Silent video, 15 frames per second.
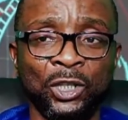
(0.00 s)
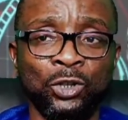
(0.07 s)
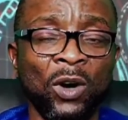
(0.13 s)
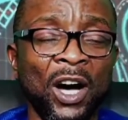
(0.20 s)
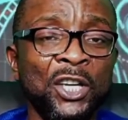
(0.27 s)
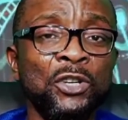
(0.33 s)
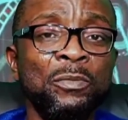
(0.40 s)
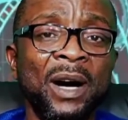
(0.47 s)
In
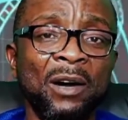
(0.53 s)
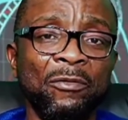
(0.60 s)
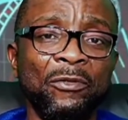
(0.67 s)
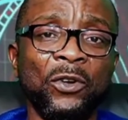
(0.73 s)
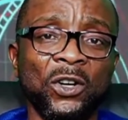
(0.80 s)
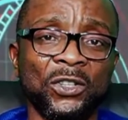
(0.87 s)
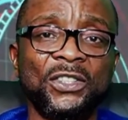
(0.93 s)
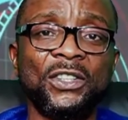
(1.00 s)
respect of
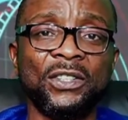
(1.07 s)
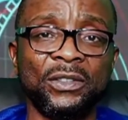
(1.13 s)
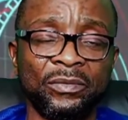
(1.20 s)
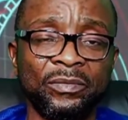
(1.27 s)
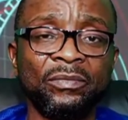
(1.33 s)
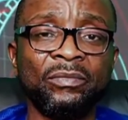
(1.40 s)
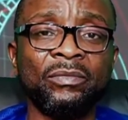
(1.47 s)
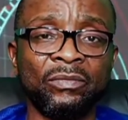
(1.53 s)

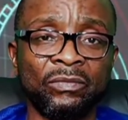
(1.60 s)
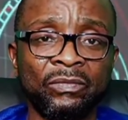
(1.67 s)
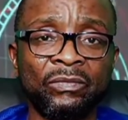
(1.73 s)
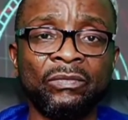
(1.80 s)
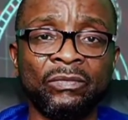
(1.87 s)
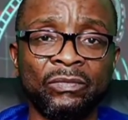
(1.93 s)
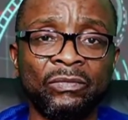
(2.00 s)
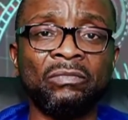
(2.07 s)
religion,
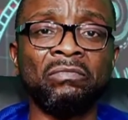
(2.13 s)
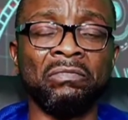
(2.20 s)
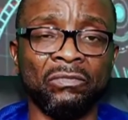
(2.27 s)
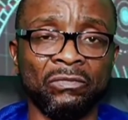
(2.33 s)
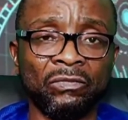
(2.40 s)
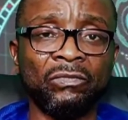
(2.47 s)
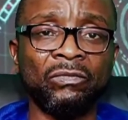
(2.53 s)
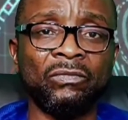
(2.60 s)
in respect of
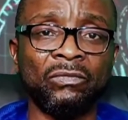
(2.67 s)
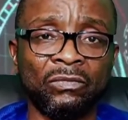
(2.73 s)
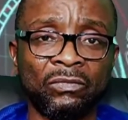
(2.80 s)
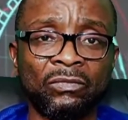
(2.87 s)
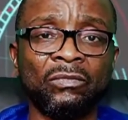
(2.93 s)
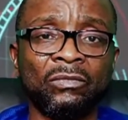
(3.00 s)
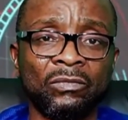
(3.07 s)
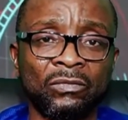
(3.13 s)
belief,
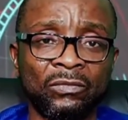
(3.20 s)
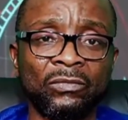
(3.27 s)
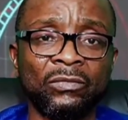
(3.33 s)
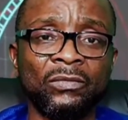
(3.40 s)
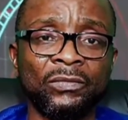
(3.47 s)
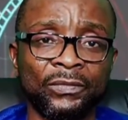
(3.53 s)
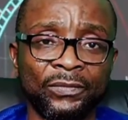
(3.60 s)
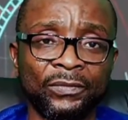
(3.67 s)

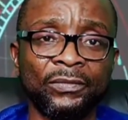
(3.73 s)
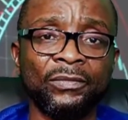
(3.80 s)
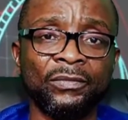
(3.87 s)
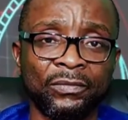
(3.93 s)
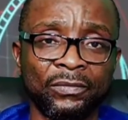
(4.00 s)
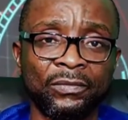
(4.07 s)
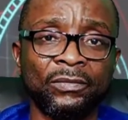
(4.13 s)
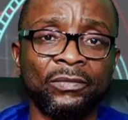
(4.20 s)
custom and
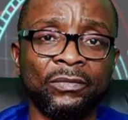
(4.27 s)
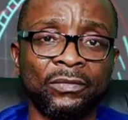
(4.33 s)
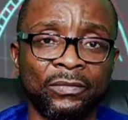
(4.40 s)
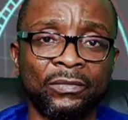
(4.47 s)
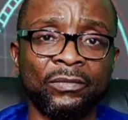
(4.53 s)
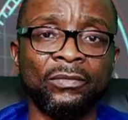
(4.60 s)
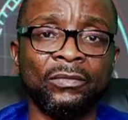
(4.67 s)
tradition.